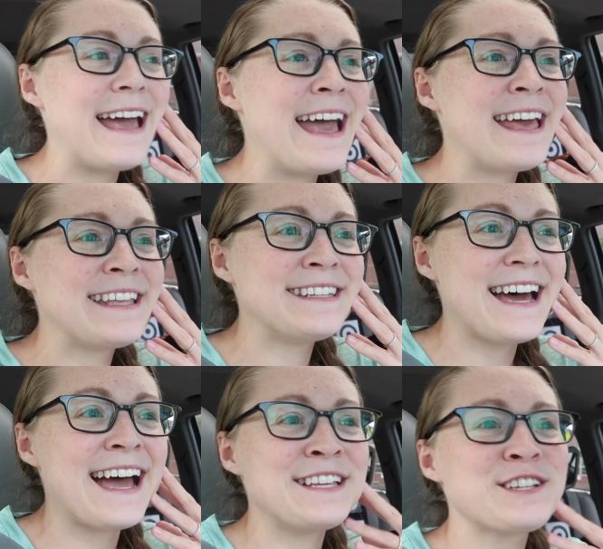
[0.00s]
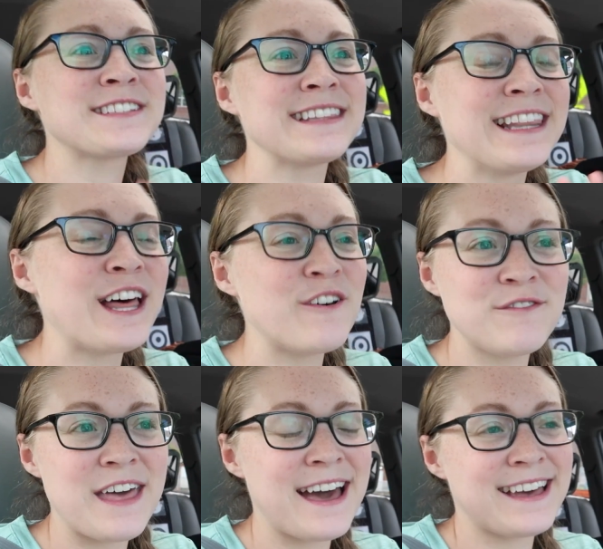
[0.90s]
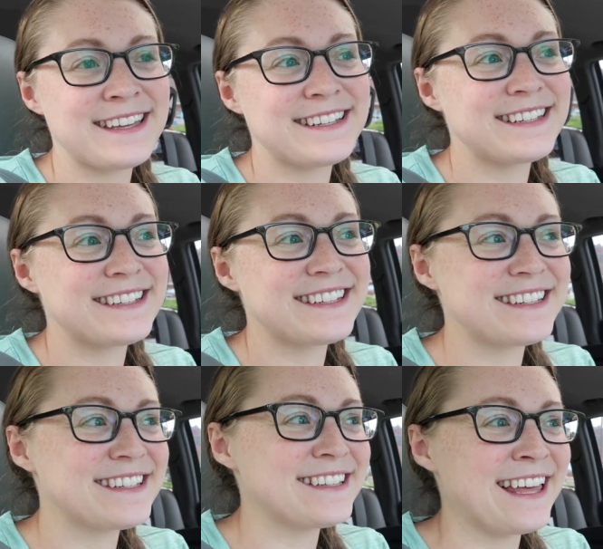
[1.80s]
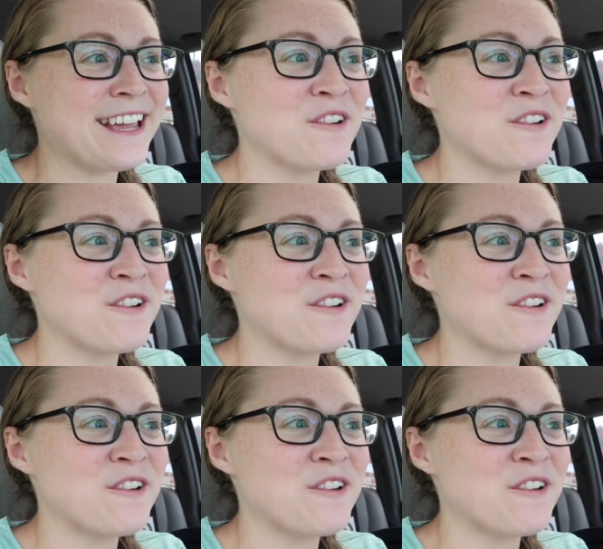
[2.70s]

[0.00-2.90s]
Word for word: And I just love that, like,